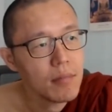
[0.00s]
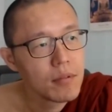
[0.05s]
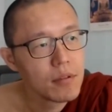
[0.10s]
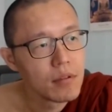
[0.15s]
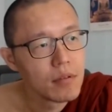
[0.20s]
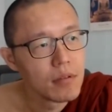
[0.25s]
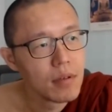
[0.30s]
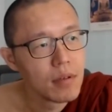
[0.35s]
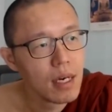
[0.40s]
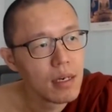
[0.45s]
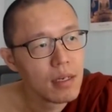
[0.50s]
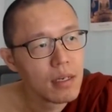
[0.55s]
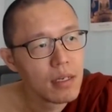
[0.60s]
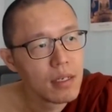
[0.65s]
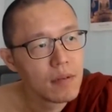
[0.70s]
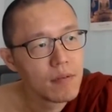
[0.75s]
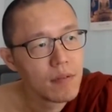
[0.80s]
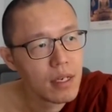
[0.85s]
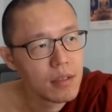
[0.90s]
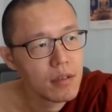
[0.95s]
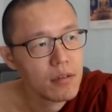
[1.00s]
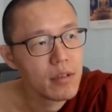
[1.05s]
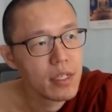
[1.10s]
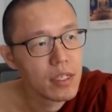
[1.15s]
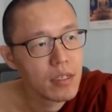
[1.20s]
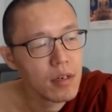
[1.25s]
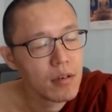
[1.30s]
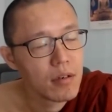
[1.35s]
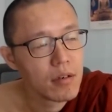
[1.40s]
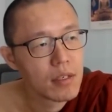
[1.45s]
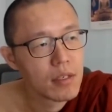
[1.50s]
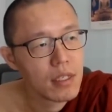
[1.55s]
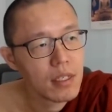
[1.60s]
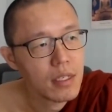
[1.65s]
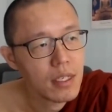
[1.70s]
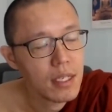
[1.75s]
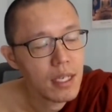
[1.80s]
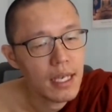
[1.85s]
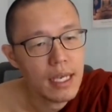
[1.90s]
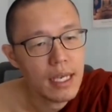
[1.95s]
to, if I don't recall
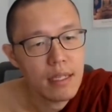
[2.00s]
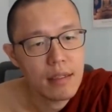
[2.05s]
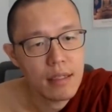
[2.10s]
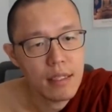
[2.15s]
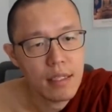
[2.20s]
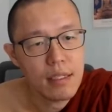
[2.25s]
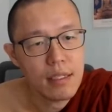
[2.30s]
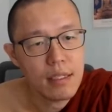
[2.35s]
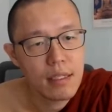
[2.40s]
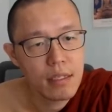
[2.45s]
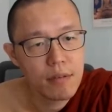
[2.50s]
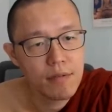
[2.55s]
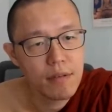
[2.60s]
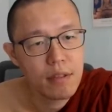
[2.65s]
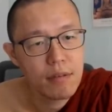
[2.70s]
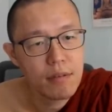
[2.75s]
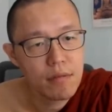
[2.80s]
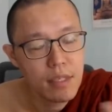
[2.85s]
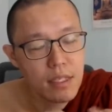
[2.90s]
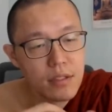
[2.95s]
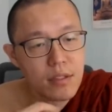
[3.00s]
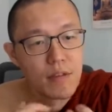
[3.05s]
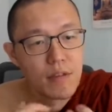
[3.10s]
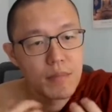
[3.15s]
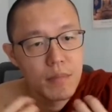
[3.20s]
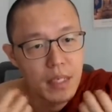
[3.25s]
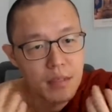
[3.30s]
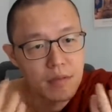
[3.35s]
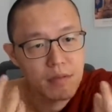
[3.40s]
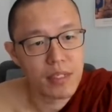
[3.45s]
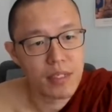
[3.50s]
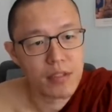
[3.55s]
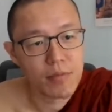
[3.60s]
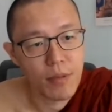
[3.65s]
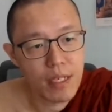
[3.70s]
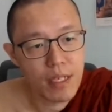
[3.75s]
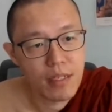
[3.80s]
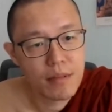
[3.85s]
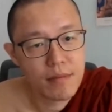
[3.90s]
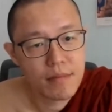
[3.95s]
wrongly, 18 different ways of paying
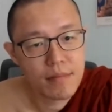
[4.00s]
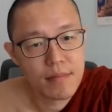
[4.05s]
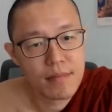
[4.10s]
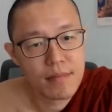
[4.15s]
respect.